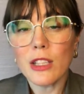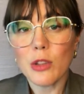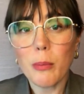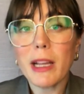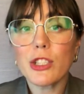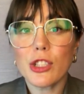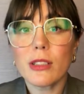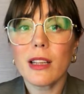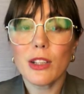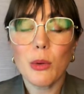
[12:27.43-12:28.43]
So make
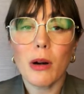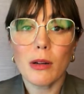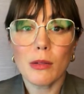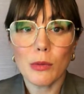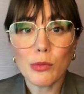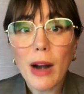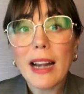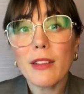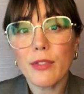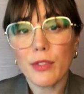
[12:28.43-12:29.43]
sure that you are
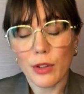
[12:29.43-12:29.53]
ready for